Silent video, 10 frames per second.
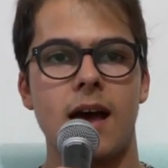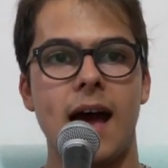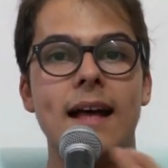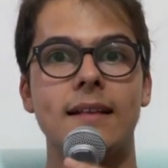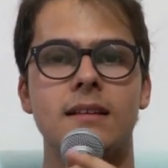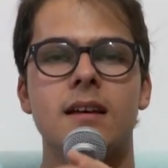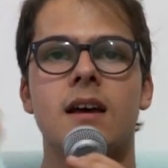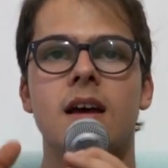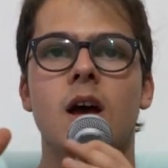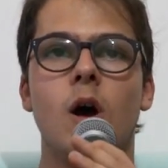And
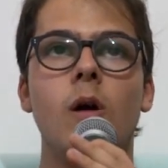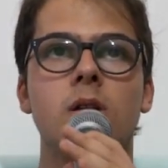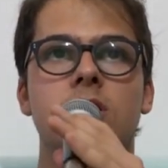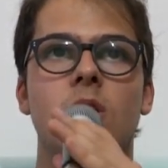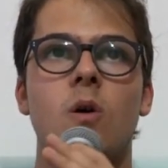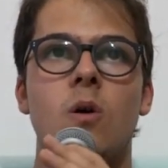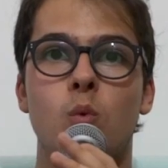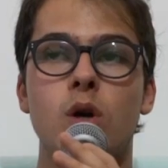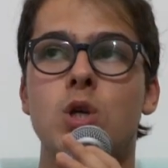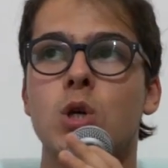also,
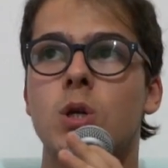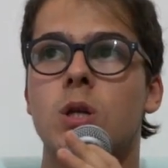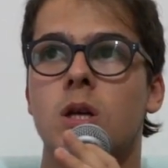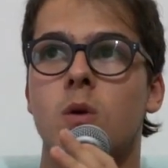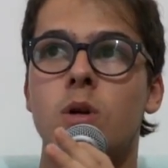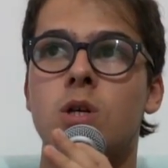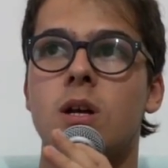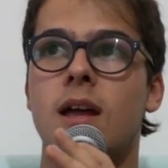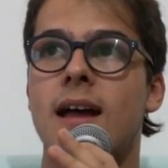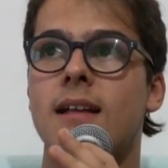we
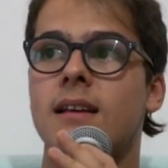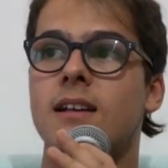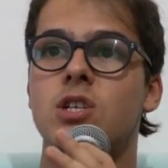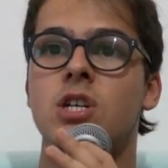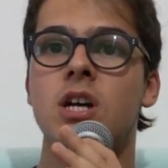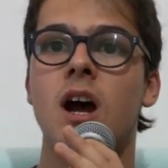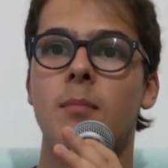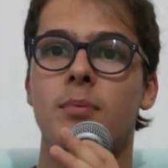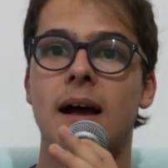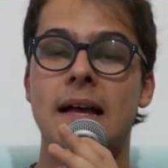should get a G
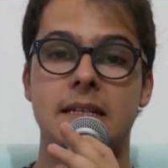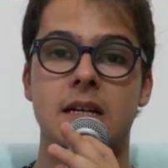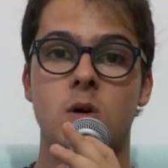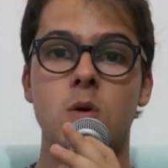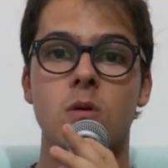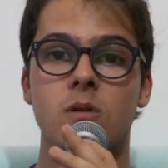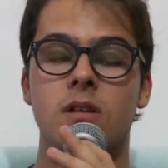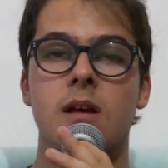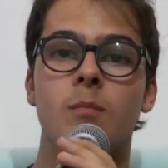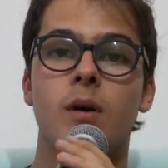sharp as a chord,